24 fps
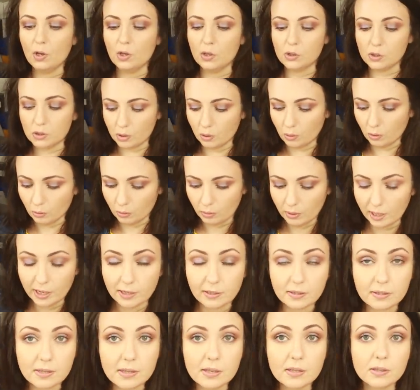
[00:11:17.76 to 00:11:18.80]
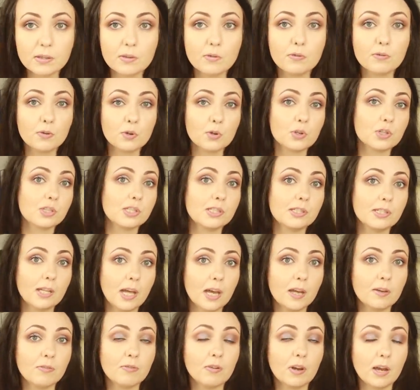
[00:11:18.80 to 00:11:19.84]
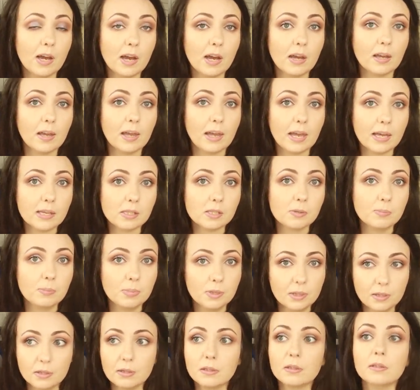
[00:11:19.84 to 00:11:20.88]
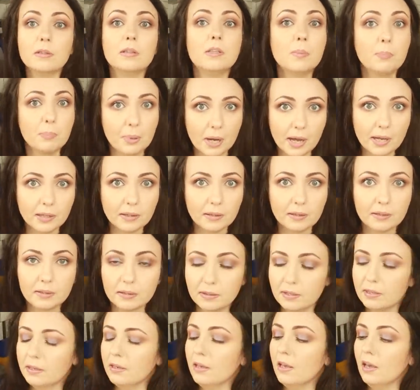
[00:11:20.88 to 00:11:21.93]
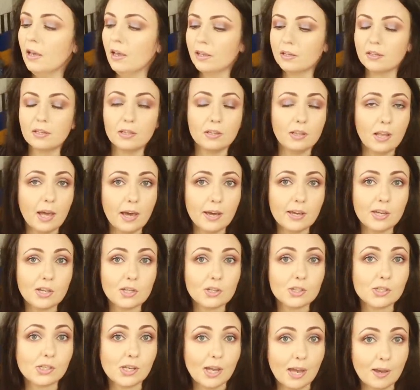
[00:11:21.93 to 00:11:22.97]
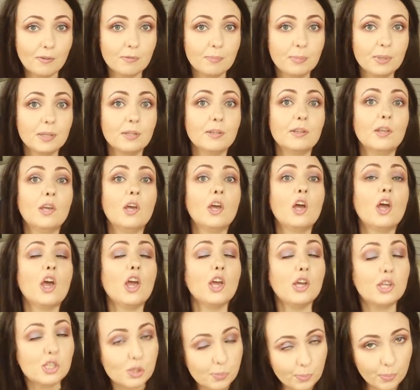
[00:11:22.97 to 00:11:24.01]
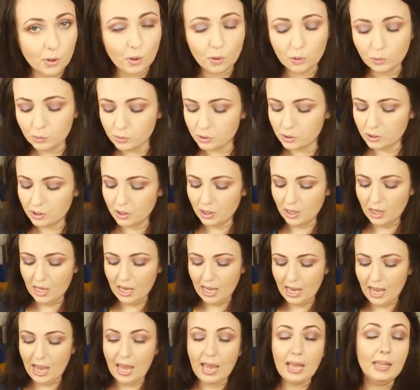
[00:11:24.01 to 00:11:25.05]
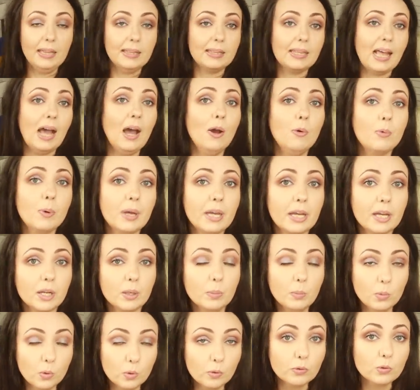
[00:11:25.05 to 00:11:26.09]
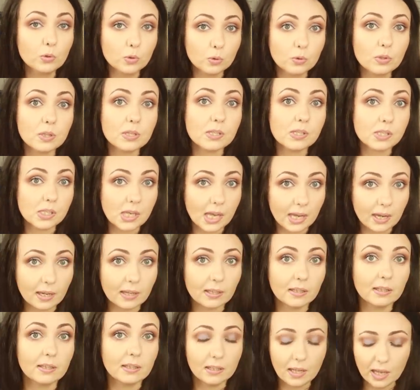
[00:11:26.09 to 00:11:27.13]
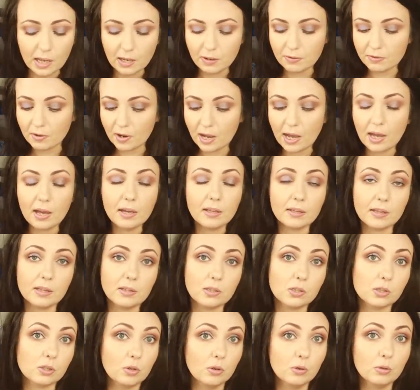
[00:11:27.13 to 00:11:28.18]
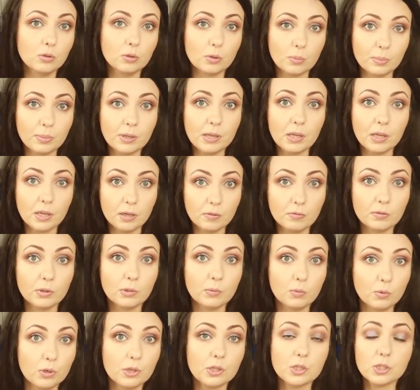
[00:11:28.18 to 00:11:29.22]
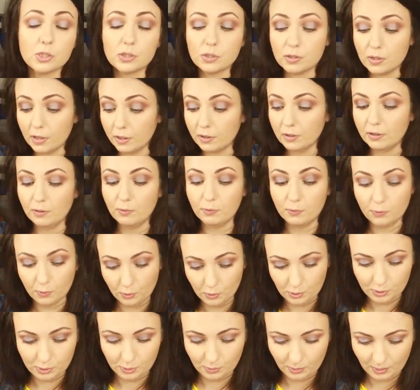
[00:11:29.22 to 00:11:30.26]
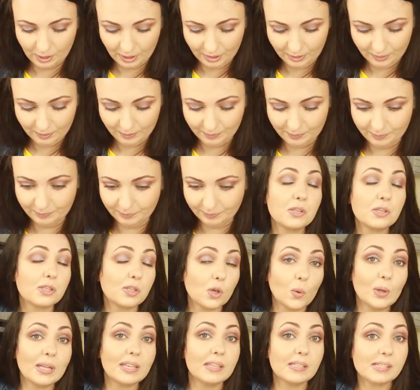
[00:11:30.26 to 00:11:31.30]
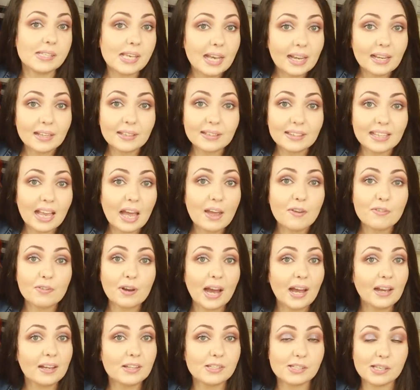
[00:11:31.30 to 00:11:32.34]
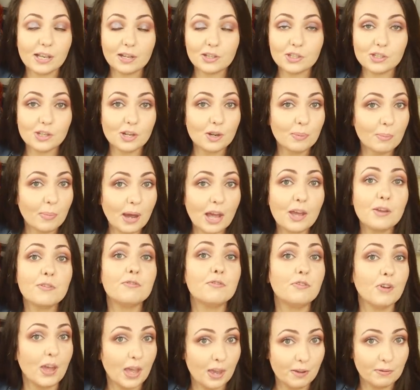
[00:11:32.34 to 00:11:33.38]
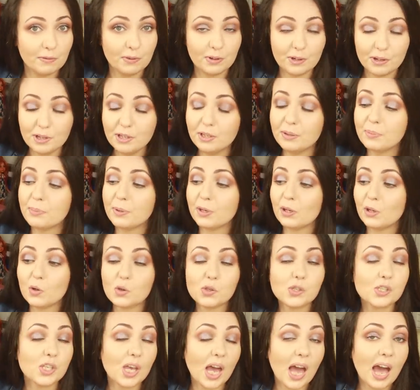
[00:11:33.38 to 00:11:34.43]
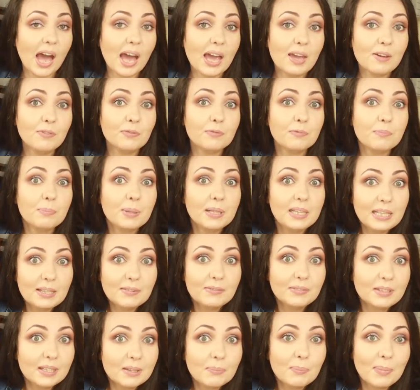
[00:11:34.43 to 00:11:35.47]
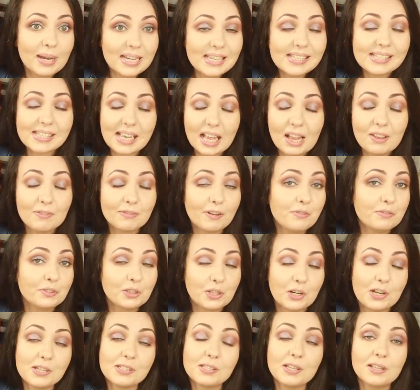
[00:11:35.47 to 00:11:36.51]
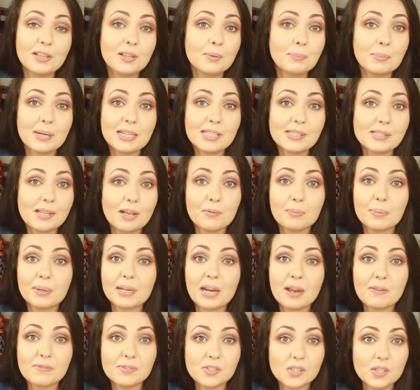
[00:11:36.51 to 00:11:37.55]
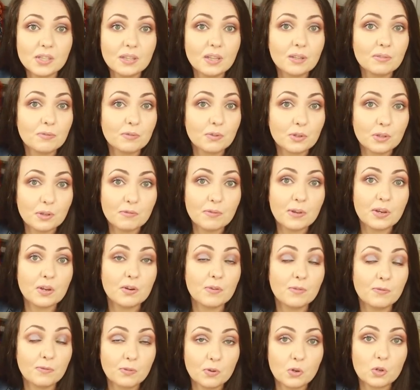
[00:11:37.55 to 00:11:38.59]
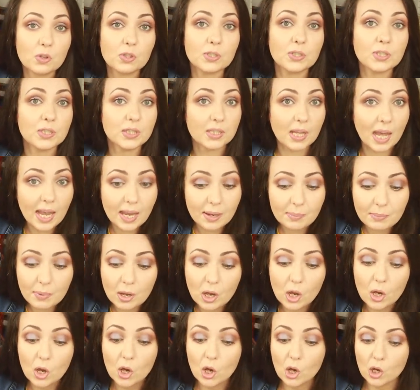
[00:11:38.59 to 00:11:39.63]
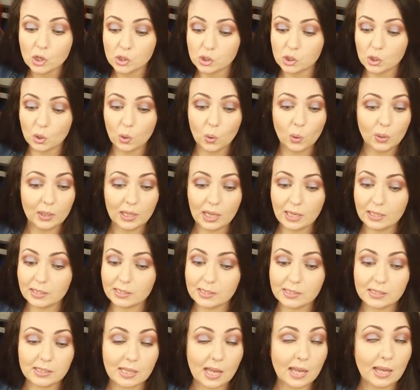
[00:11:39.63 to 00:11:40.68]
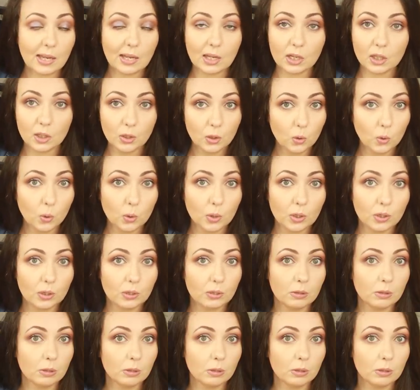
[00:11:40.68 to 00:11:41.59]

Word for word: So, I think the first life hack has been debunked, the liars have been exposed and now we can move to the second life hack that is going to be even worse than the first one. So, and the second life hack is actually my favorite because I've believed it myself, I've trusted it myself when I've seen it for the very first time. So, let's take a look